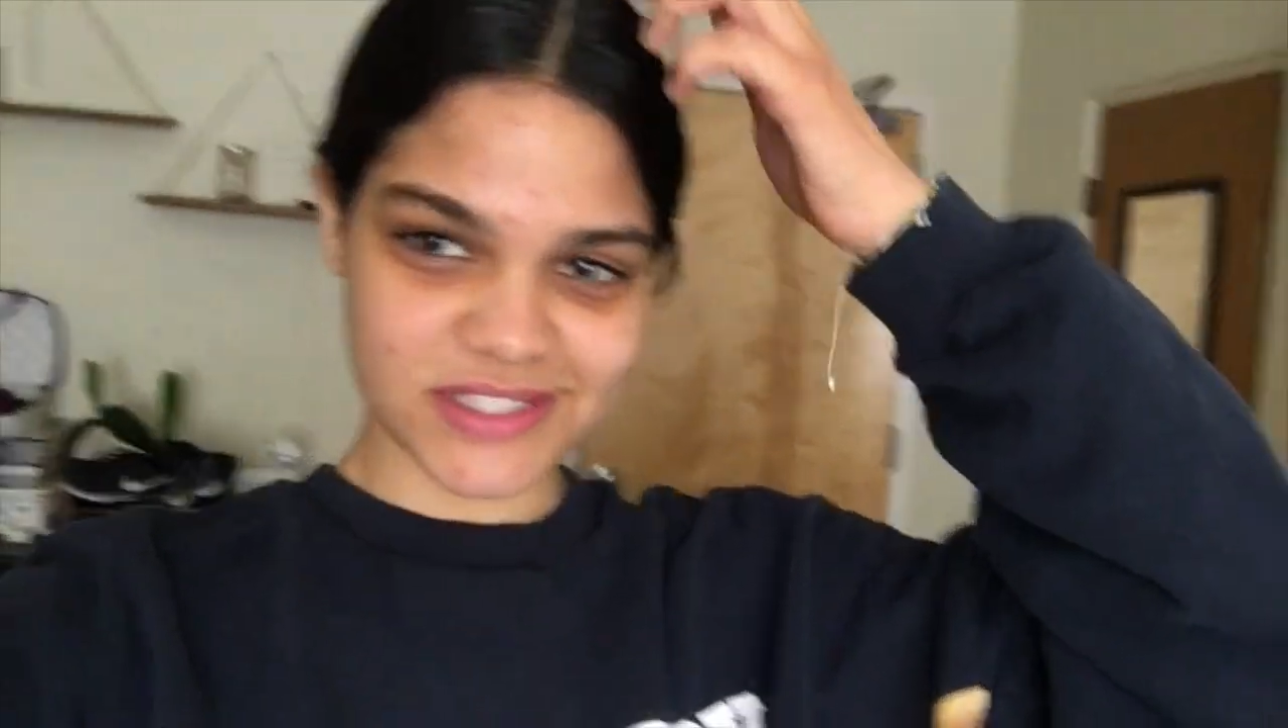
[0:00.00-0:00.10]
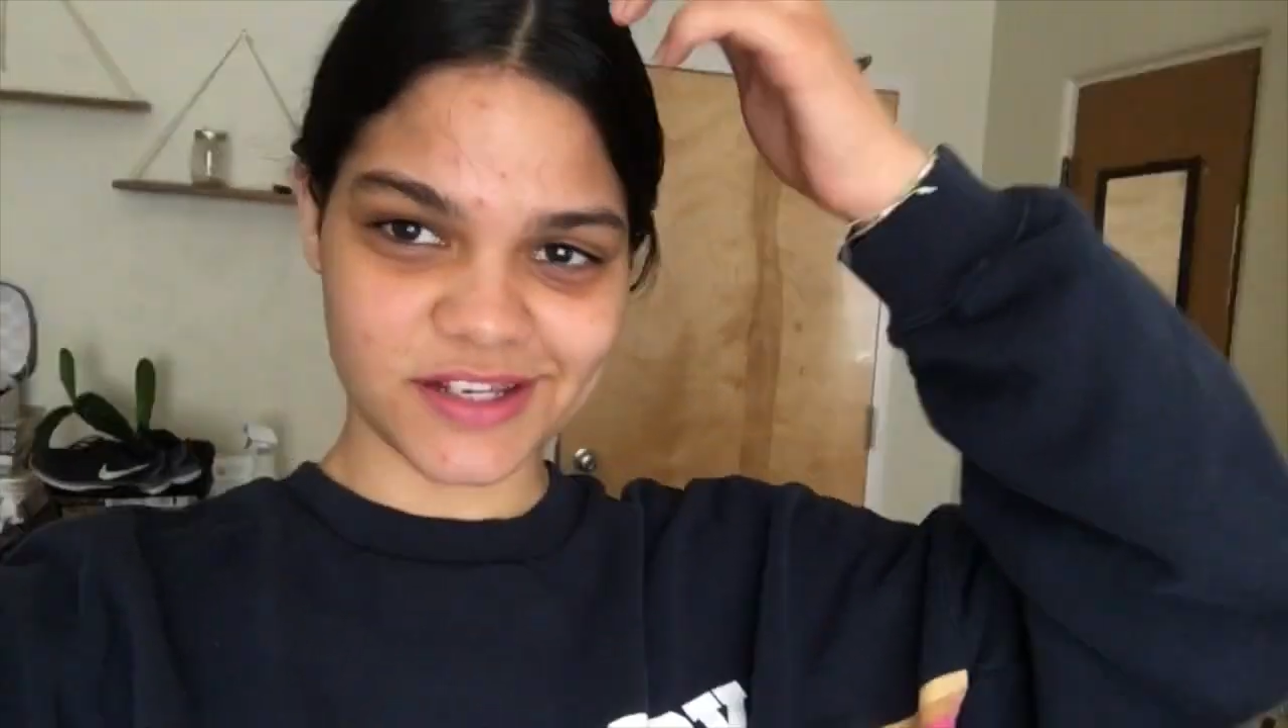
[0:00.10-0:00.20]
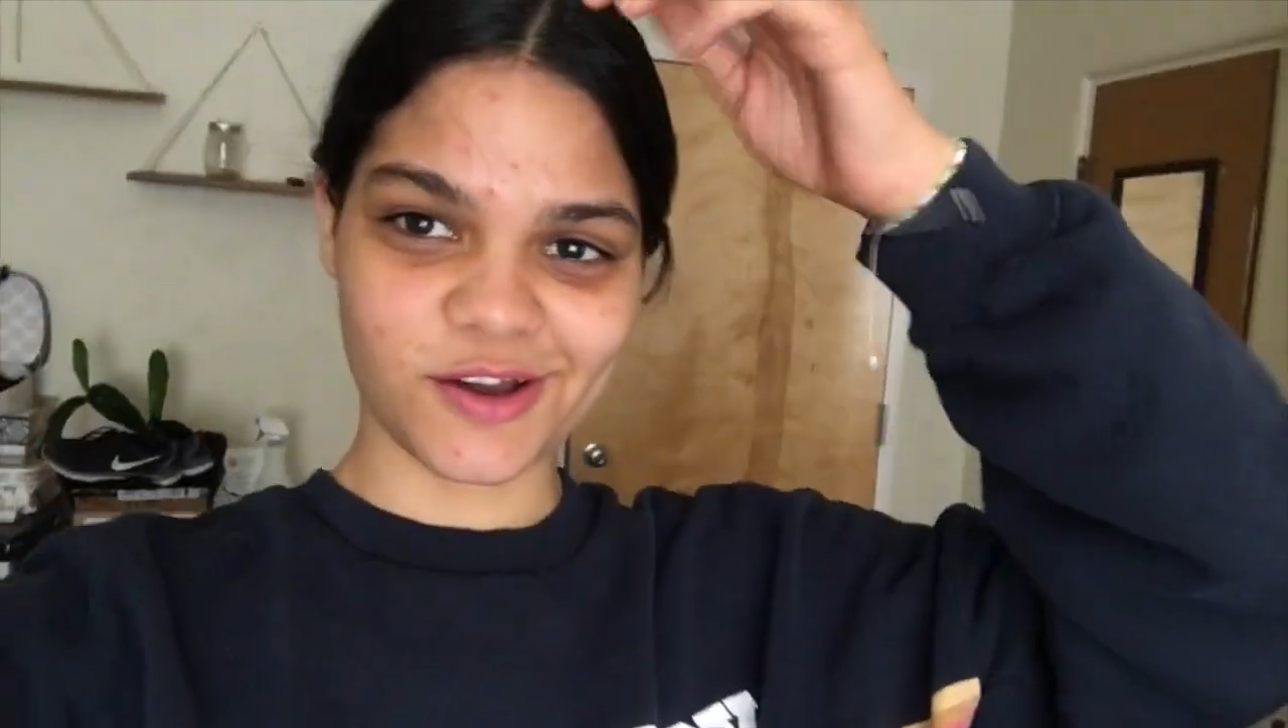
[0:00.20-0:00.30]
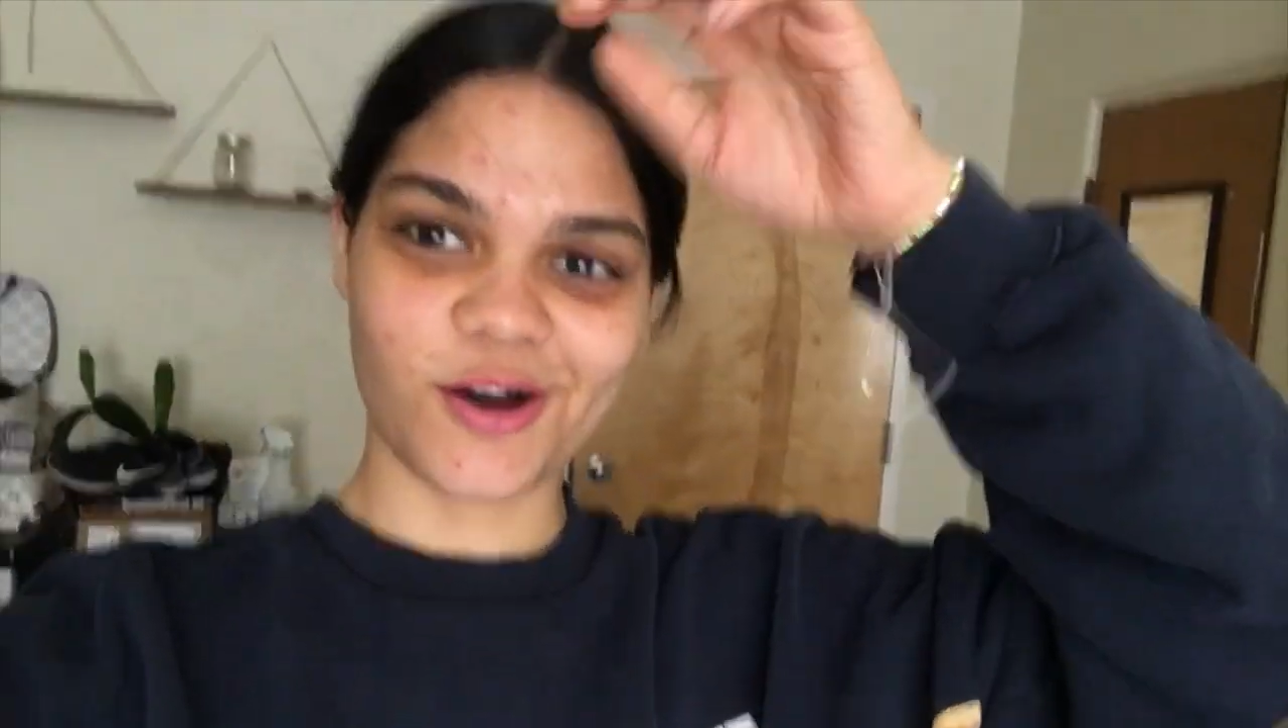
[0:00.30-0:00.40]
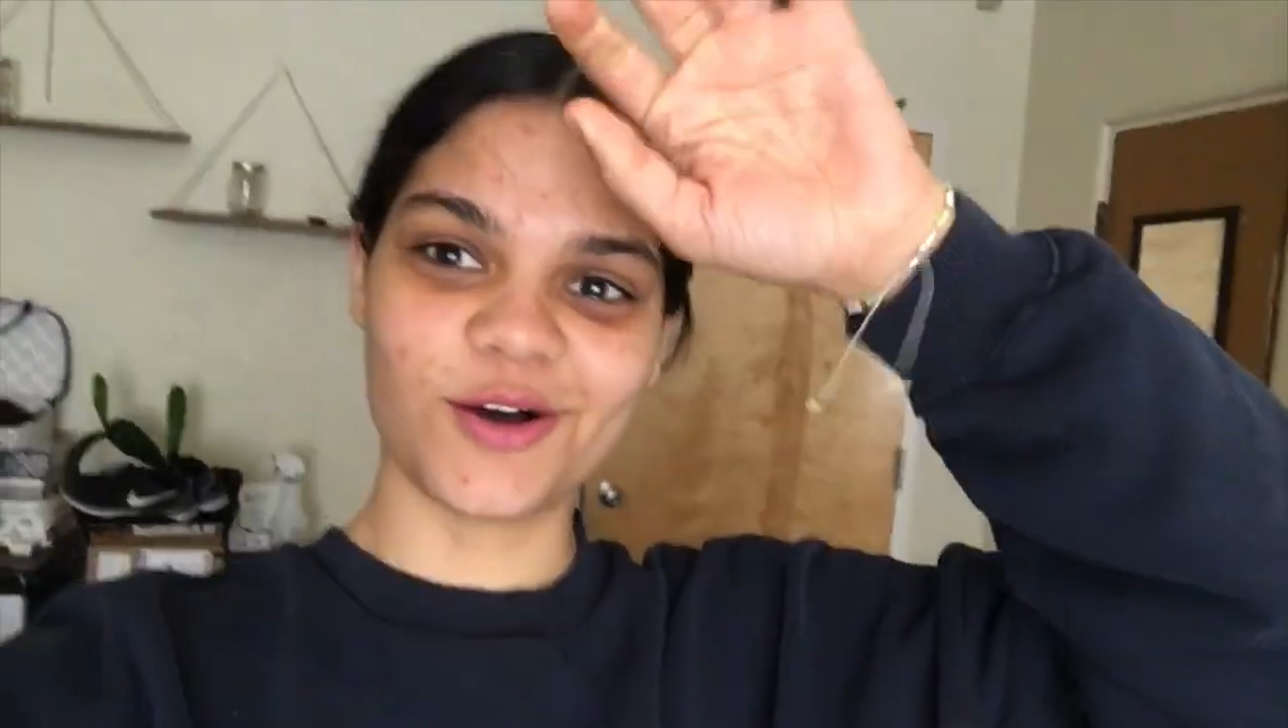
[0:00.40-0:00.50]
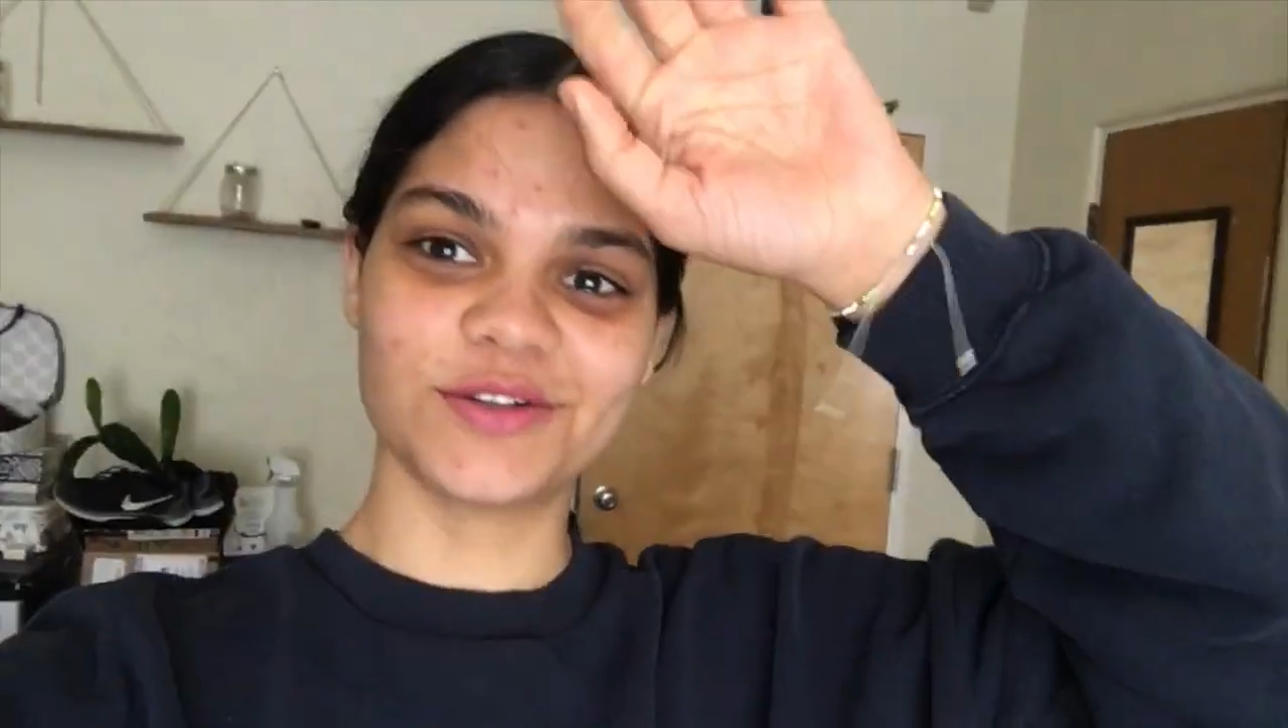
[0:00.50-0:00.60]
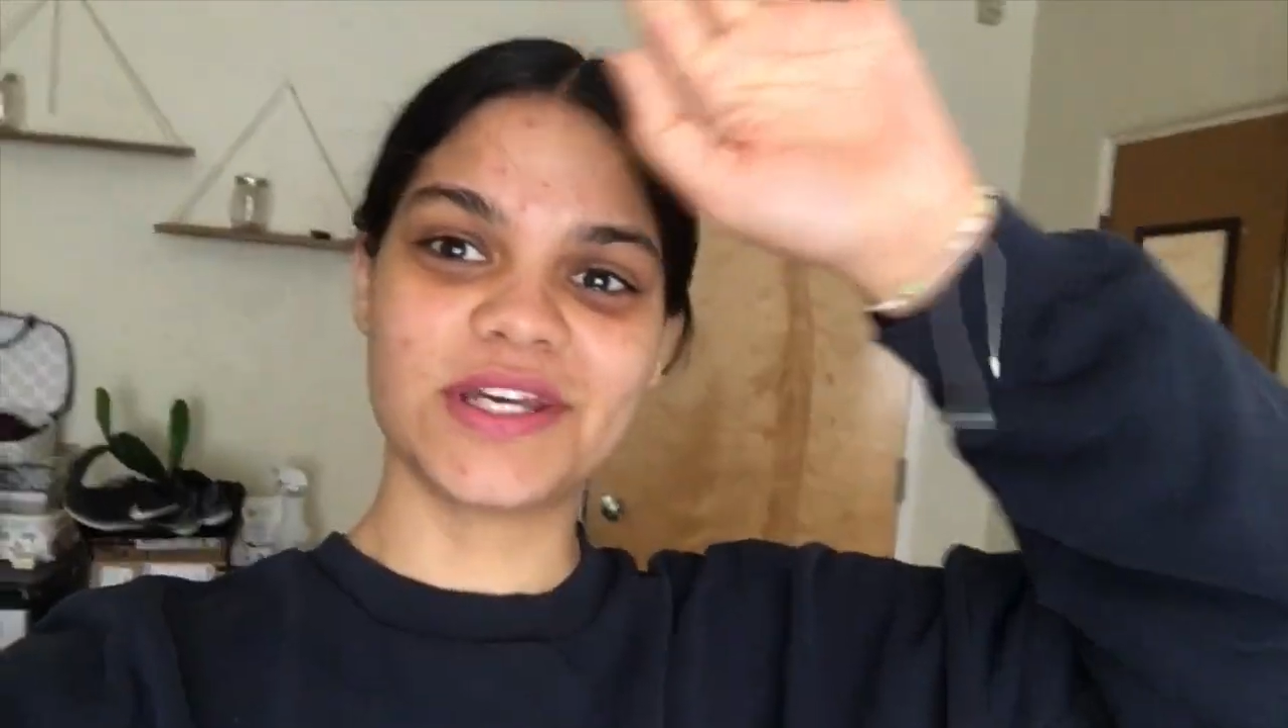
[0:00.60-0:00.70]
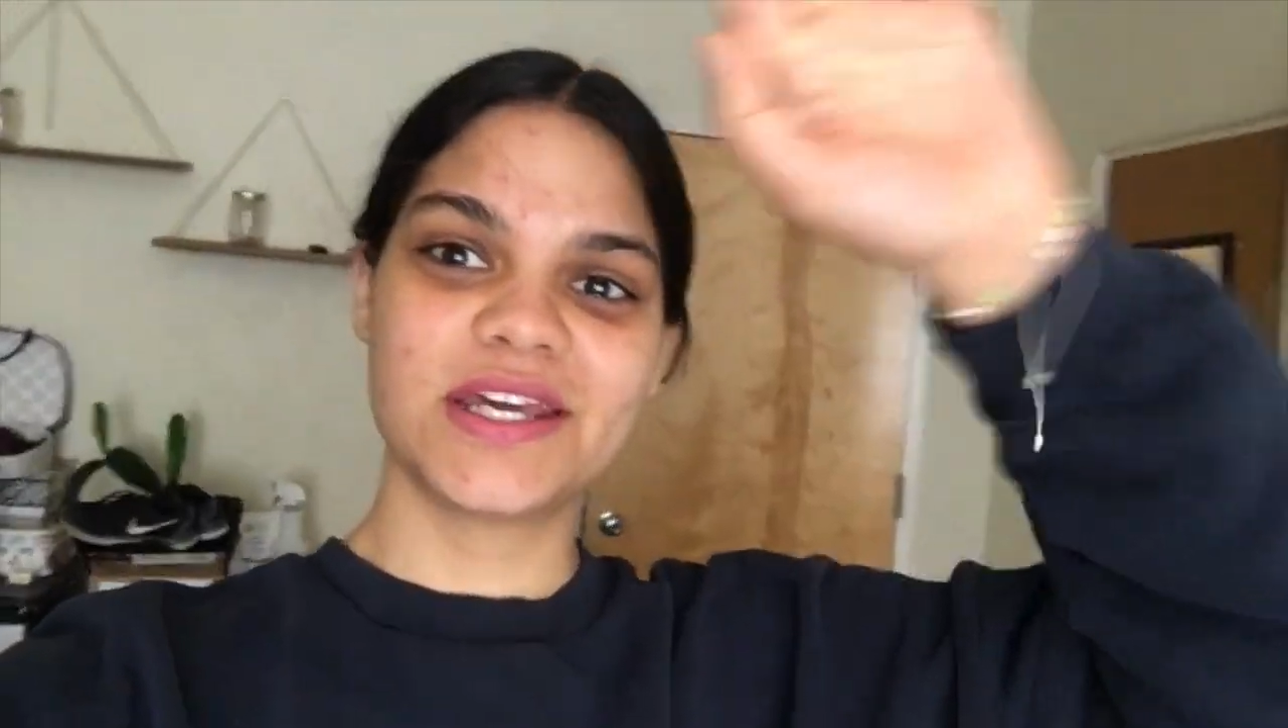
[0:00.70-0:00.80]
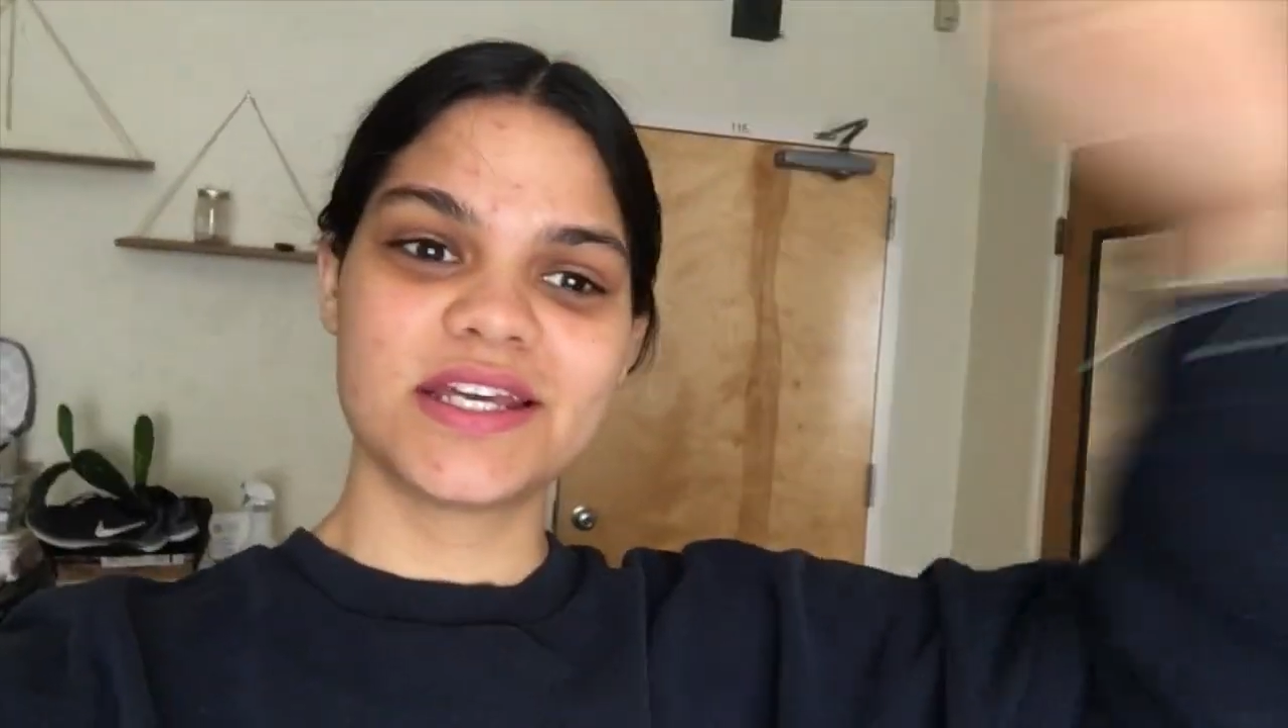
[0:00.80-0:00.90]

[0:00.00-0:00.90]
thing called